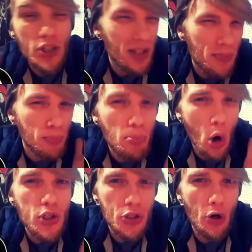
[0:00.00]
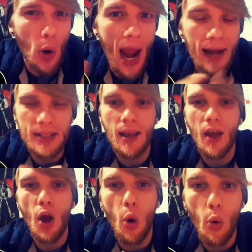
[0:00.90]
which is most correct,
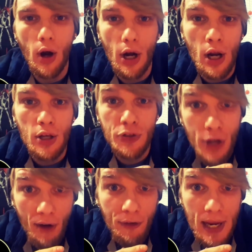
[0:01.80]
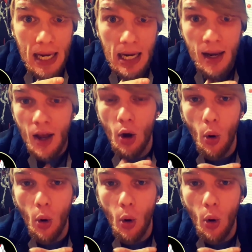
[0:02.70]
or Zuffy,